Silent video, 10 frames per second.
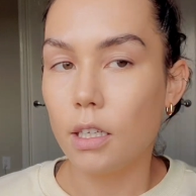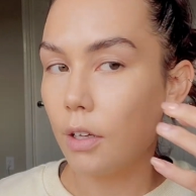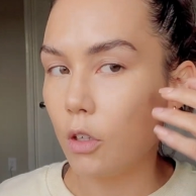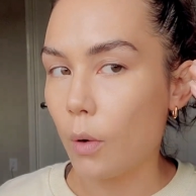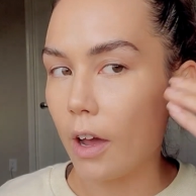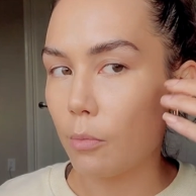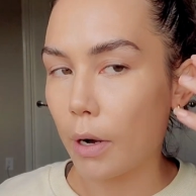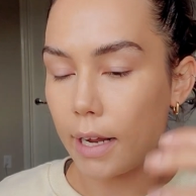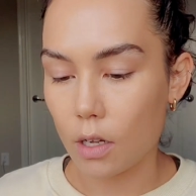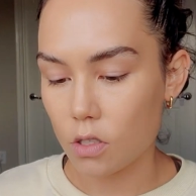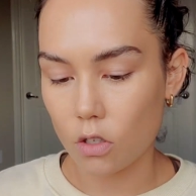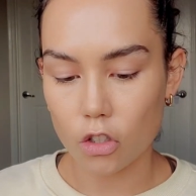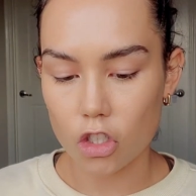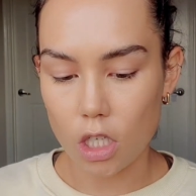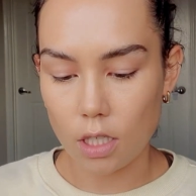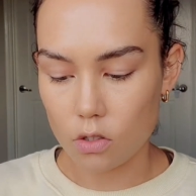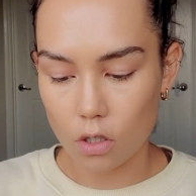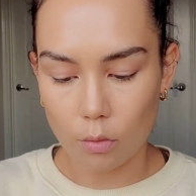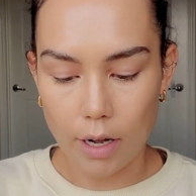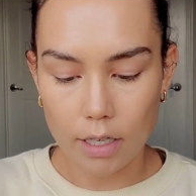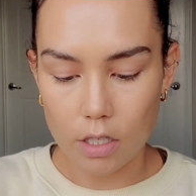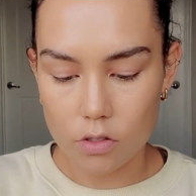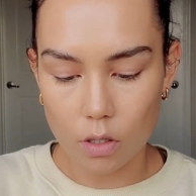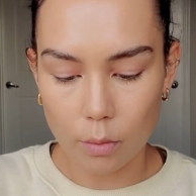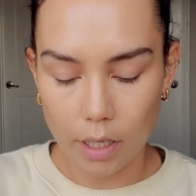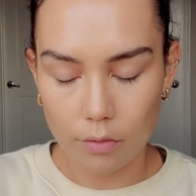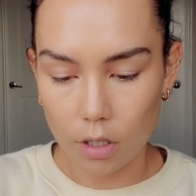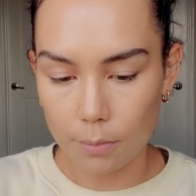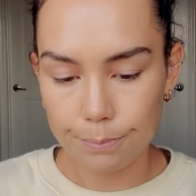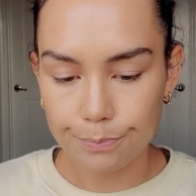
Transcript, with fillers: if you have breakouts on your cheeks or redness or whatever.